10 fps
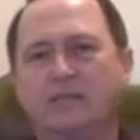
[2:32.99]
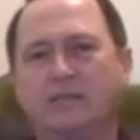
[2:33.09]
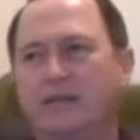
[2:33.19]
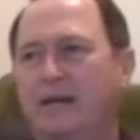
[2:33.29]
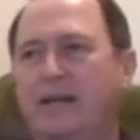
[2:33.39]
It's
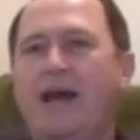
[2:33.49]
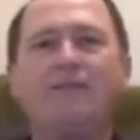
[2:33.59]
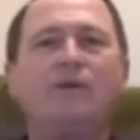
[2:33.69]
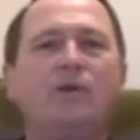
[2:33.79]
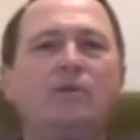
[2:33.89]
a
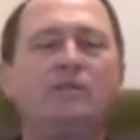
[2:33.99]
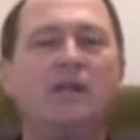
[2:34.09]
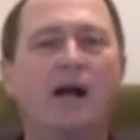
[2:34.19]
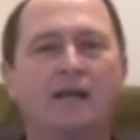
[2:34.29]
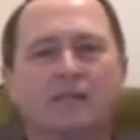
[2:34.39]
Navajo
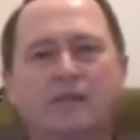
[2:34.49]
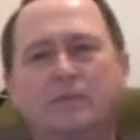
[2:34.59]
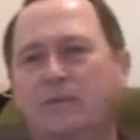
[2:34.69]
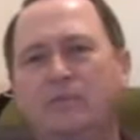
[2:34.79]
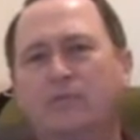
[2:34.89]
design. It's
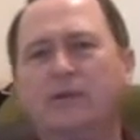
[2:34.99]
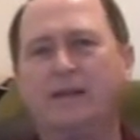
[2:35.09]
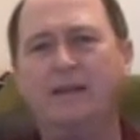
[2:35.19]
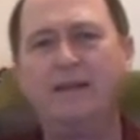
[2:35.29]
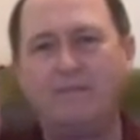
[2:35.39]
going to be
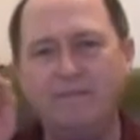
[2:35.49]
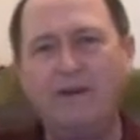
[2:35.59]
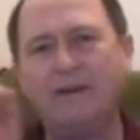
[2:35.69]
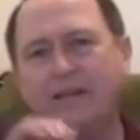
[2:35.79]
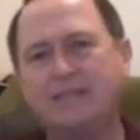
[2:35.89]
really
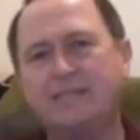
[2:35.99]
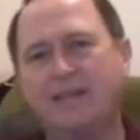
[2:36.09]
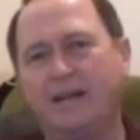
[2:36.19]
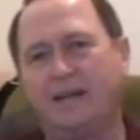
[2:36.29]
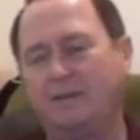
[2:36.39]
very
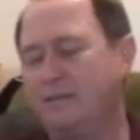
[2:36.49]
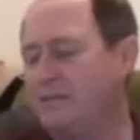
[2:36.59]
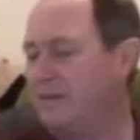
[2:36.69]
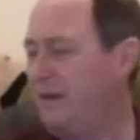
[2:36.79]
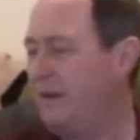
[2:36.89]
exciting
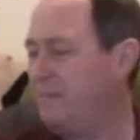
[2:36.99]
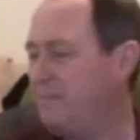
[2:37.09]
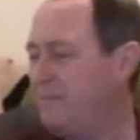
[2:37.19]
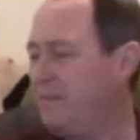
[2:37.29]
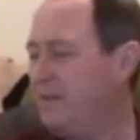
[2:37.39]
design.
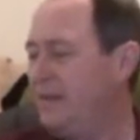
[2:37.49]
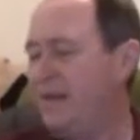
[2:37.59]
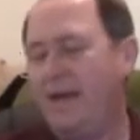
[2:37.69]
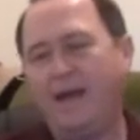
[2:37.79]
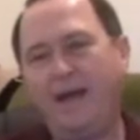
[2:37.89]

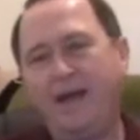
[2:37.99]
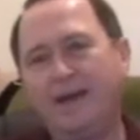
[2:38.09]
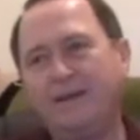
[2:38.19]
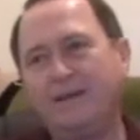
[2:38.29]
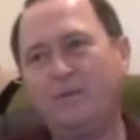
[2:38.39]

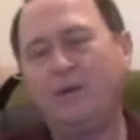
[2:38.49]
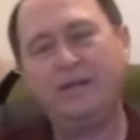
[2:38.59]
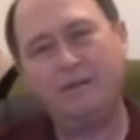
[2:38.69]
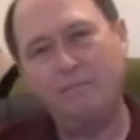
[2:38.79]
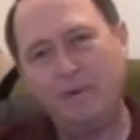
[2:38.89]
And
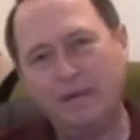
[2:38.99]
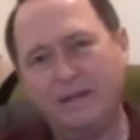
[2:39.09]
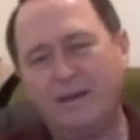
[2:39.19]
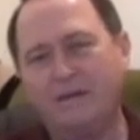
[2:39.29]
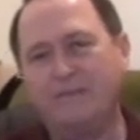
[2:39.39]
in the
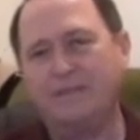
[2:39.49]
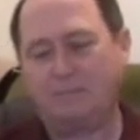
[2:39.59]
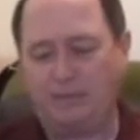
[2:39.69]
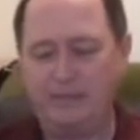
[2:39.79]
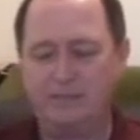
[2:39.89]
middle of this
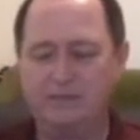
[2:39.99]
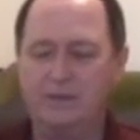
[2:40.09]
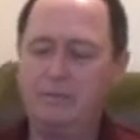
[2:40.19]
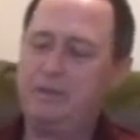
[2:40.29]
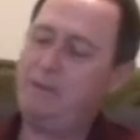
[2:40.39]
piece, there's
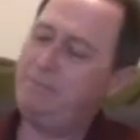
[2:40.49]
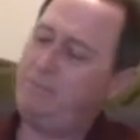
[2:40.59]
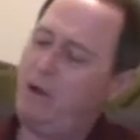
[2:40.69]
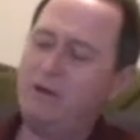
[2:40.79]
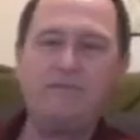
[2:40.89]
going to be a big
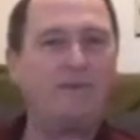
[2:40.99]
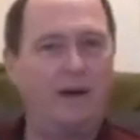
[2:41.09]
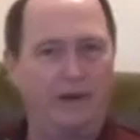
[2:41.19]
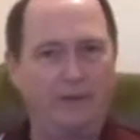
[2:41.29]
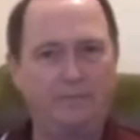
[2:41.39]

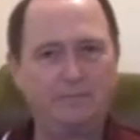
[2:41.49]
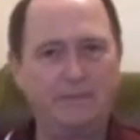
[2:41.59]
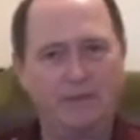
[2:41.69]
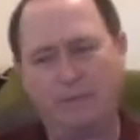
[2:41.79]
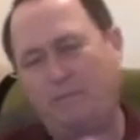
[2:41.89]
bonfire.
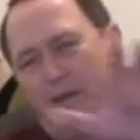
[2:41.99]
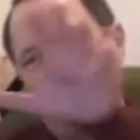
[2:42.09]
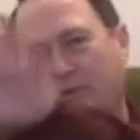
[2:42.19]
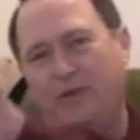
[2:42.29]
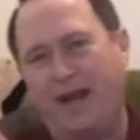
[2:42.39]
And there'll be
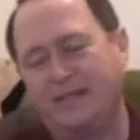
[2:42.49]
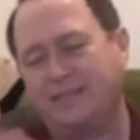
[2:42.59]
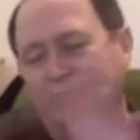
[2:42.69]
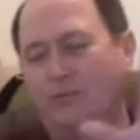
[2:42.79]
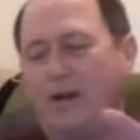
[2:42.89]
people
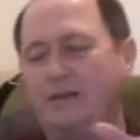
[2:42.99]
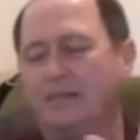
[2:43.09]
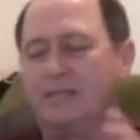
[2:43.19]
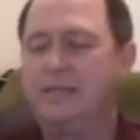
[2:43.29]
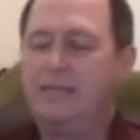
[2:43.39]
dancing around
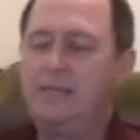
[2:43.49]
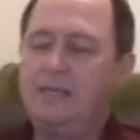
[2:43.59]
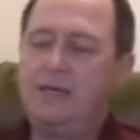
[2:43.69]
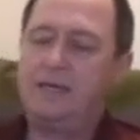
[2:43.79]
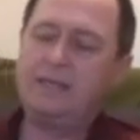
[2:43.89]
it.
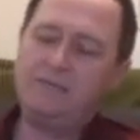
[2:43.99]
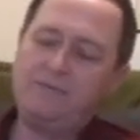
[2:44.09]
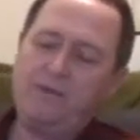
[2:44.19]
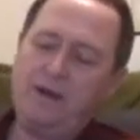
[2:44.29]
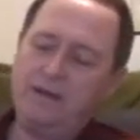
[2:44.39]
And in the
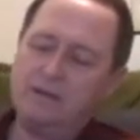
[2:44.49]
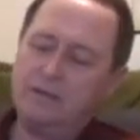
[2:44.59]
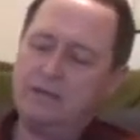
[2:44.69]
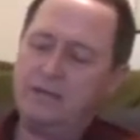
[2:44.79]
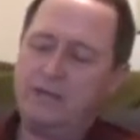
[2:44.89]

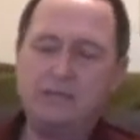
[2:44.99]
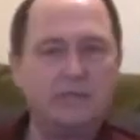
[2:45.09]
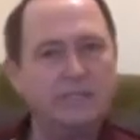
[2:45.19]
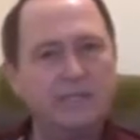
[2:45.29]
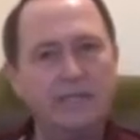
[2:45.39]
fire, as you
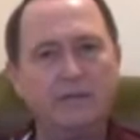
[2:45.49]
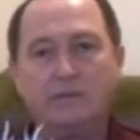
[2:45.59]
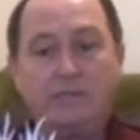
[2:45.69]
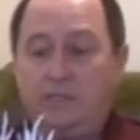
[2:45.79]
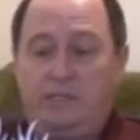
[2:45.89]
can see
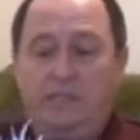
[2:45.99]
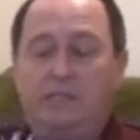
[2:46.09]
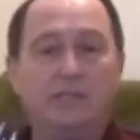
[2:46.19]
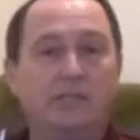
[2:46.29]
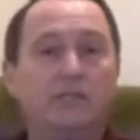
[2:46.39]
here, this
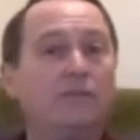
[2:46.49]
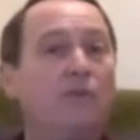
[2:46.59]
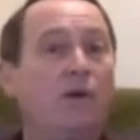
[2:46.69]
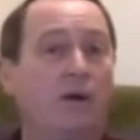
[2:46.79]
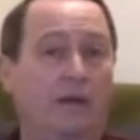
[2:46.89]
is just a
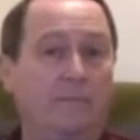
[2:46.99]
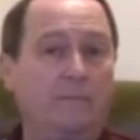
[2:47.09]
drawing.